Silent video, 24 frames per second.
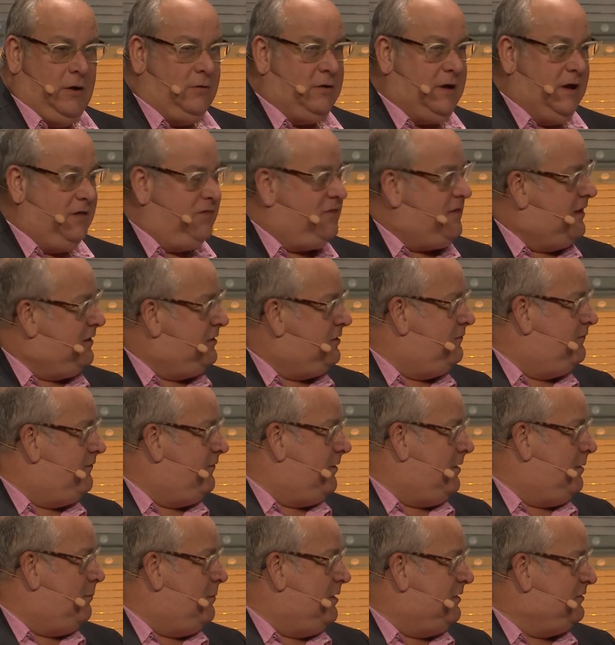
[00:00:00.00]
Okay, thank you
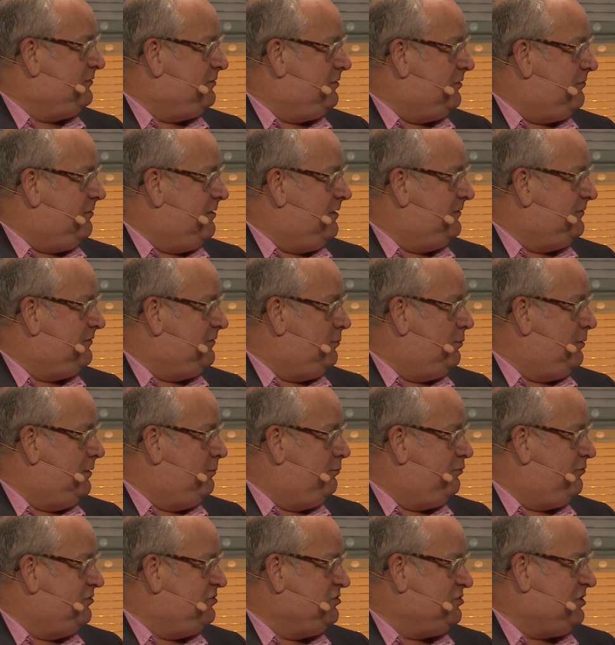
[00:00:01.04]
very much, Lorenzo.
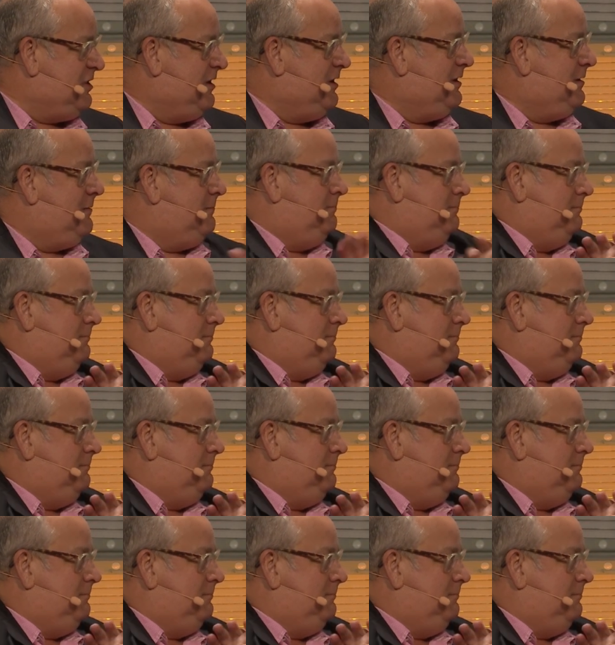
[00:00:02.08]
Thanks, everybody.